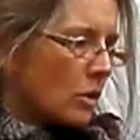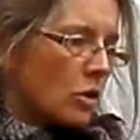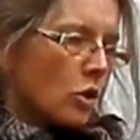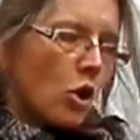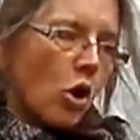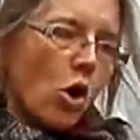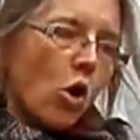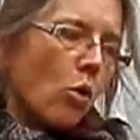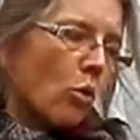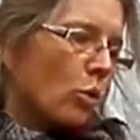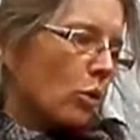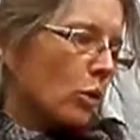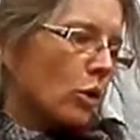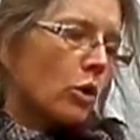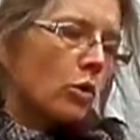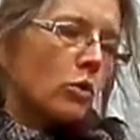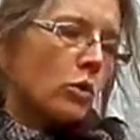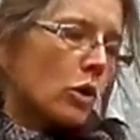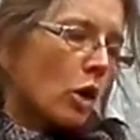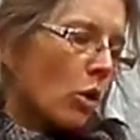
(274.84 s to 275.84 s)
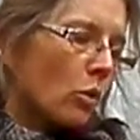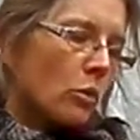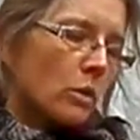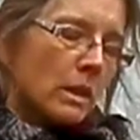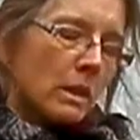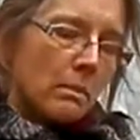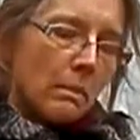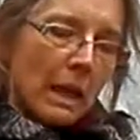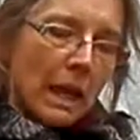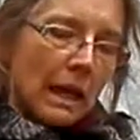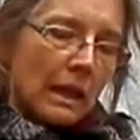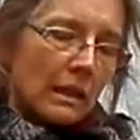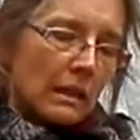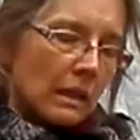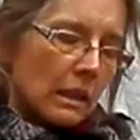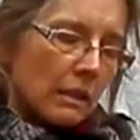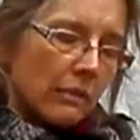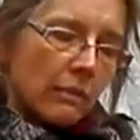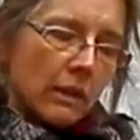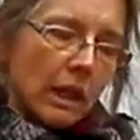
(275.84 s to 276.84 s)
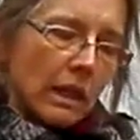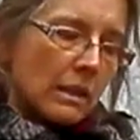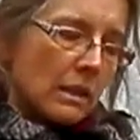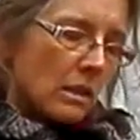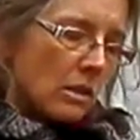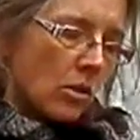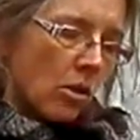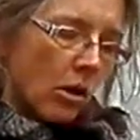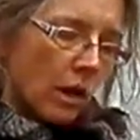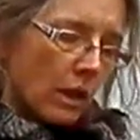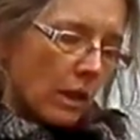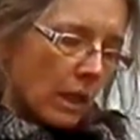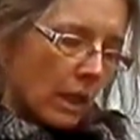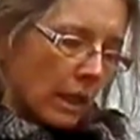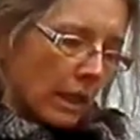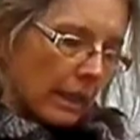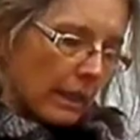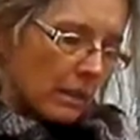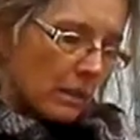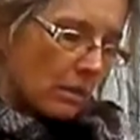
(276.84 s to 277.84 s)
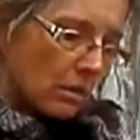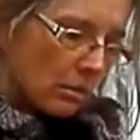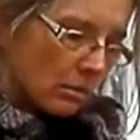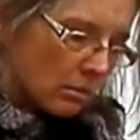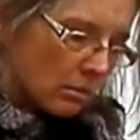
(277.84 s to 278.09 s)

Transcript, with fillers: No, you don't demand it. That's not nice.